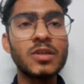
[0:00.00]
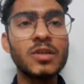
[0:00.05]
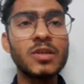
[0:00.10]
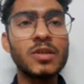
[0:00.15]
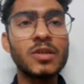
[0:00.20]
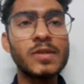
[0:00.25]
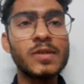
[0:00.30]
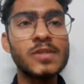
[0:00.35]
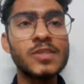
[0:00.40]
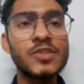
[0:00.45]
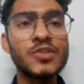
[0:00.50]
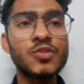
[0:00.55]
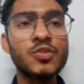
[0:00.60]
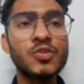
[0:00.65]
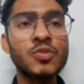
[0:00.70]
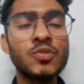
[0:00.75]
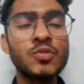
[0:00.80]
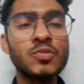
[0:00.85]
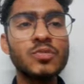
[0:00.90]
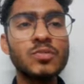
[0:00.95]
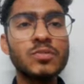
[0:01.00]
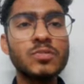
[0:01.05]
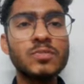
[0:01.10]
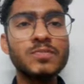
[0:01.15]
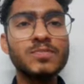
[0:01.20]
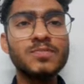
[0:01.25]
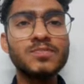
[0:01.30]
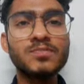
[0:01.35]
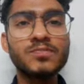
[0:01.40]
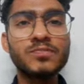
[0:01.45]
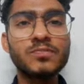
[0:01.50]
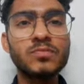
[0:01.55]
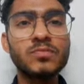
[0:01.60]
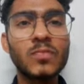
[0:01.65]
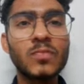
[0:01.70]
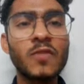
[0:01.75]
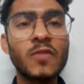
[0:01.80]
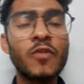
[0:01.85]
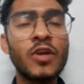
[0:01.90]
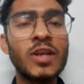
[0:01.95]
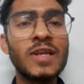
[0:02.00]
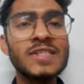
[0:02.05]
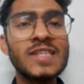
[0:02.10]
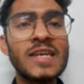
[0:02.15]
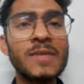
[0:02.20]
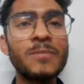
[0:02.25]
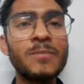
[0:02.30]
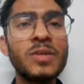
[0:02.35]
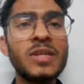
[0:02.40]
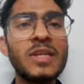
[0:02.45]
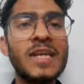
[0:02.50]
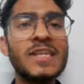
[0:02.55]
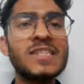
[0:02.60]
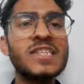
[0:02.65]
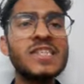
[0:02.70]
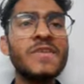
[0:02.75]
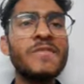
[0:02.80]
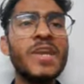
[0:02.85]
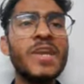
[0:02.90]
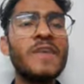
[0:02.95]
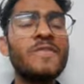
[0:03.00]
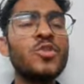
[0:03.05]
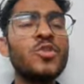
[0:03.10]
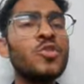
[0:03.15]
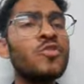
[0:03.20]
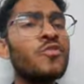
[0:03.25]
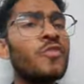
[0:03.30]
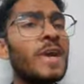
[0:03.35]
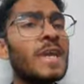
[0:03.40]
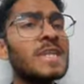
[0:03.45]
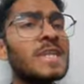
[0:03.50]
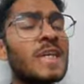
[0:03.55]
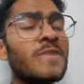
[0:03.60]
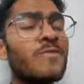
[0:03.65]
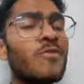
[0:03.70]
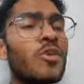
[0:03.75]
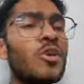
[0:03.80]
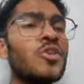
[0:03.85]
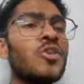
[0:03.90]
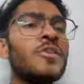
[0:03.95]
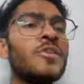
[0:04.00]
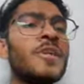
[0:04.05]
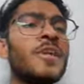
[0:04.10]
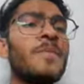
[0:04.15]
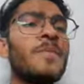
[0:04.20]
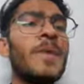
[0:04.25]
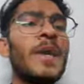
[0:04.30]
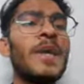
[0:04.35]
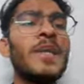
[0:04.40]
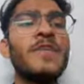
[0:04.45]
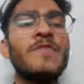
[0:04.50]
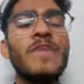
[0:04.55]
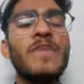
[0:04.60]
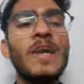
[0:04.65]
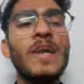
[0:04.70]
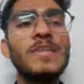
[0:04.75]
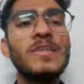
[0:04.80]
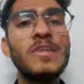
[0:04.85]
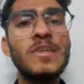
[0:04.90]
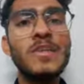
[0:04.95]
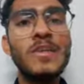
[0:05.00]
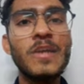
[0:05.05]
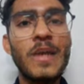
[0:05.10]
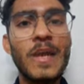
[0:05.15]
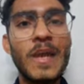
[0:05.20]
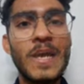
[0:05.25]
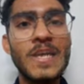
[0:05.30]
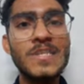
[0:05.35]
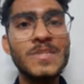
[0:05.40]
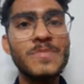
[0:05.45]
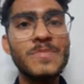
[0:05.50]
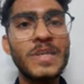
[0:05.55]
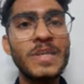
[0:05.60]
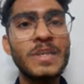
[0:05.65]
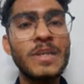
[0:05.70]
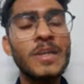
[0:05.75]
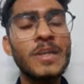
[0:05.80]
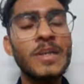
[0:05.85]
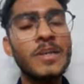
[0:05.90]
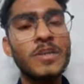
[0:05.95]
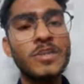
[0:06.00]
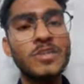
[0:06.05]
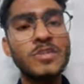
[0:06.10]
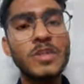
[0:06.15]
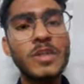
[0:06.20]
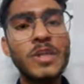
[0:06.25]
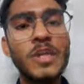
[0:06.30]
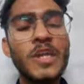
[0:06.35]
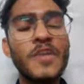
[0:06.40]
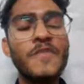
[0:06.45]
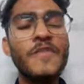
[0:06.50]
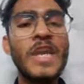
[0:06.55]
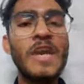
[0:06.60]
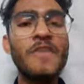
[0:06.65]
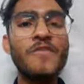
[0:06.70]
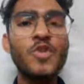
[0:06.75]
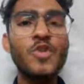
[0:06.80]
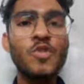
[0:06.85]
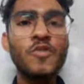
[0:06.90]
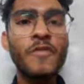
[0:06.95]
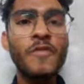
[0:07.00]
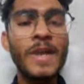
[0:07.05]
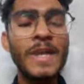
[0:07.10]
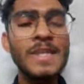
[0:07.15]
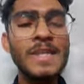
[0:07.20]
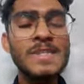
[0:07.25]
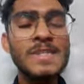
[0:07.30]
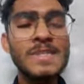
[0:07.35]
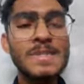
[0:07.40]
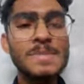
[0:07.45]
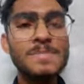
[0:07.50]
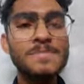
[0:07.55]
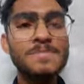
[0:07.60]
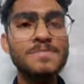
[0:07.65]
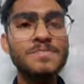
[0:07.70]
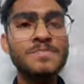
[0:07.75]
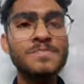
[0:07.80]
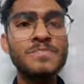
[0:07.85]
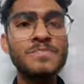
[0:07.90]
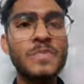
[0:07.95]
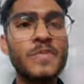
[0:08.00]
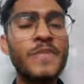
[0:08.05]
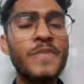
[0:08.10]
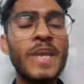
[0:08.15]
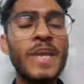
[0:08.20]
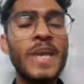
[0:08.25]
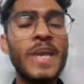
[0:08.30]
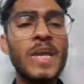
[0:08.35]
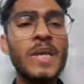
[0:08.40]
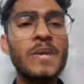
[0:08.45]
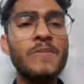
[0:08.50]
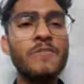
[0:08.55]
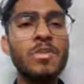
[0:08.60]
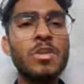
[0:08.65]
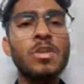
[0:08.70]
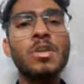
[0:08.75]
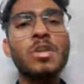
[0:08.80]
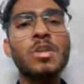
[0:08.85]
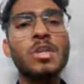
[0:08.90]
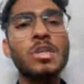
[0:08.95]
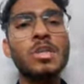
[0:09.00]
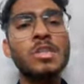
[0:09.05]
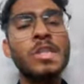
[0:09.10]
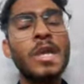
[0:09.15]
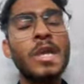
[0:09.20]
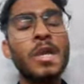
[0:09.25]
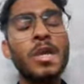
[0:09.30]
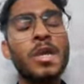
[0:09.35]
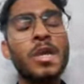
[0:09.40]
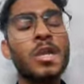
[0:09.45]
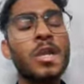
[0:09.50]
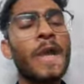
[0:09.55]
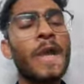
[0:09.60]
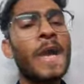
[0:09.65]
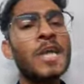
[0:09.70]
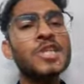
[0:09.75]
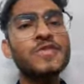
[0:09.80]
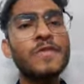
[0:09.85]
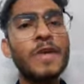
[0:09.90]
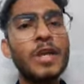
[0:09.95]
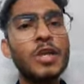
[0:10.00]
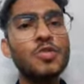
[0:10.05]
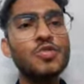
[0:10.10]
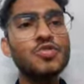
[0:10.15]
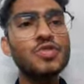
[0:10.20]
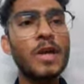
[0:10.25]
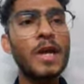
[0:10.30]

so for example let's say we have two files and want to determine if either has been altered we have two files Hmm. we have uh, their hash values and